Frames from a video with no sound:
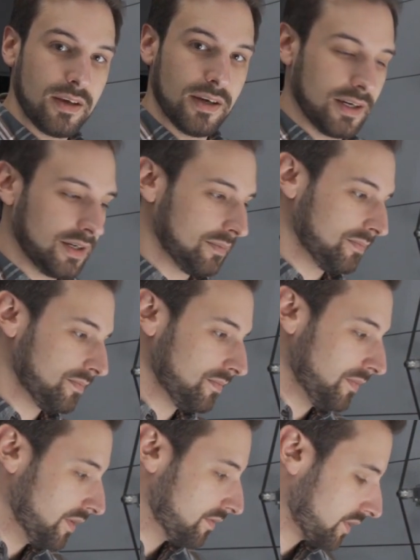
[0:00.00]

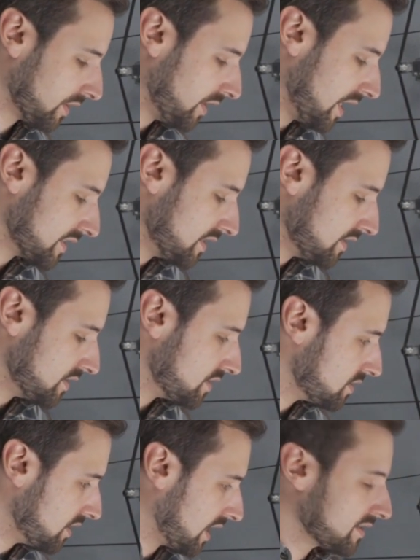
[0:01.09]
The vertical axis
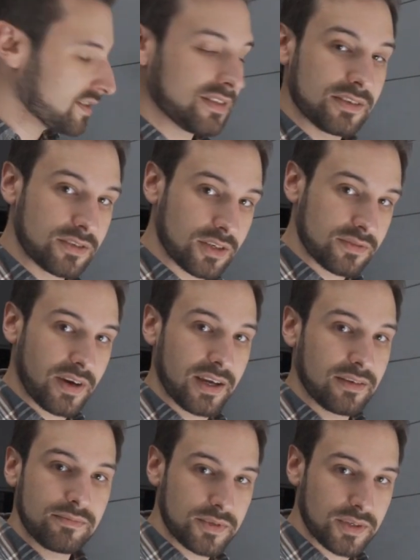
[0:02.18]
is just
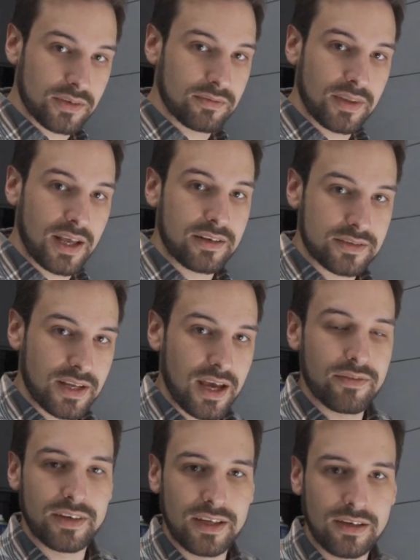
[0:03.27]
fine, so that doesn't
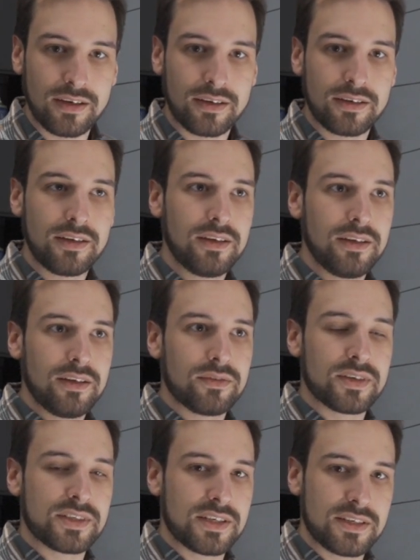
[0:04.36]
have any
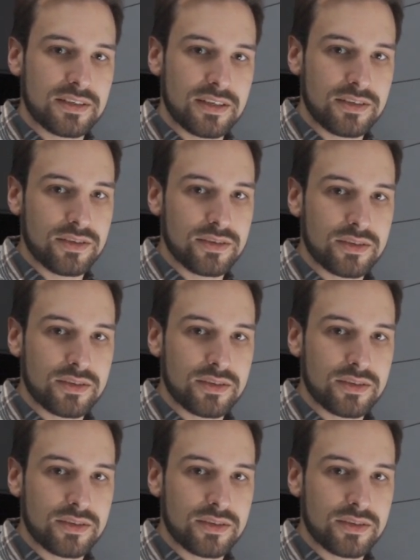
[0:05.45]
resistance issues.